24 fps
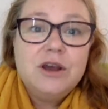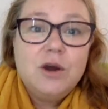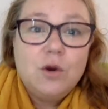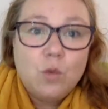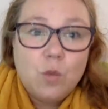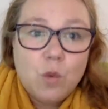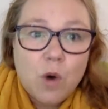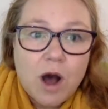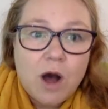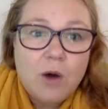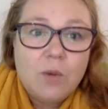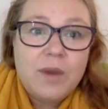
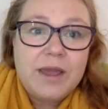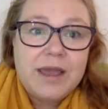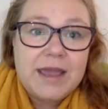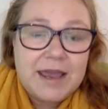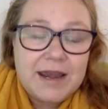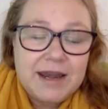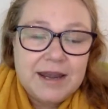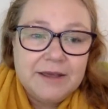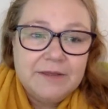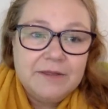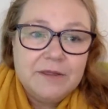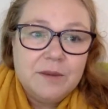while we're
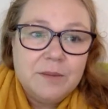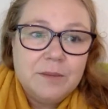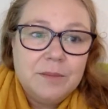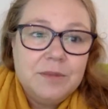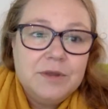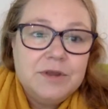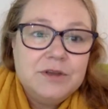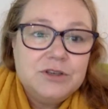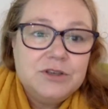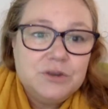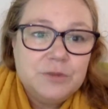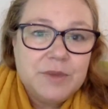getting them
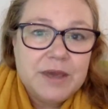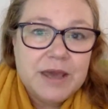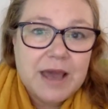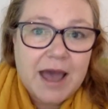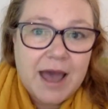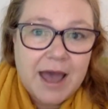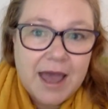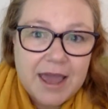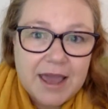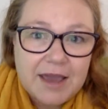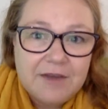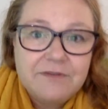to
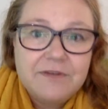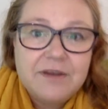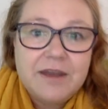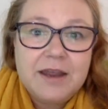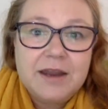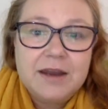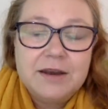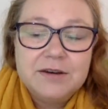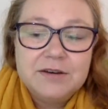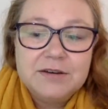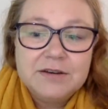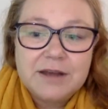behave
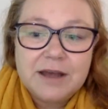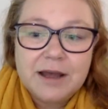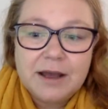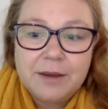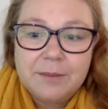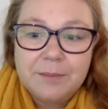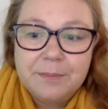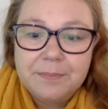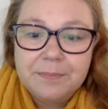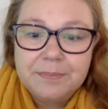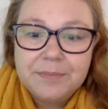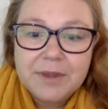and
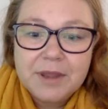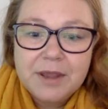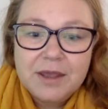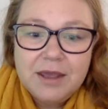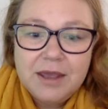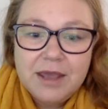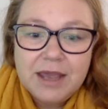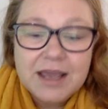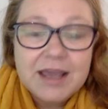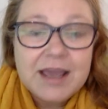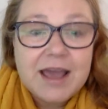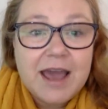
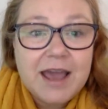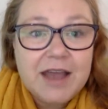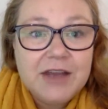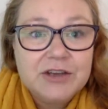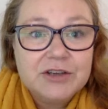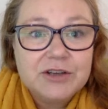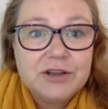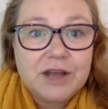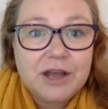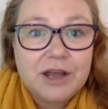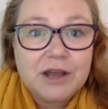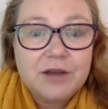
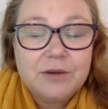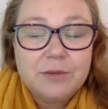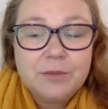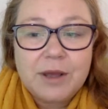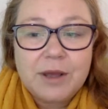engage like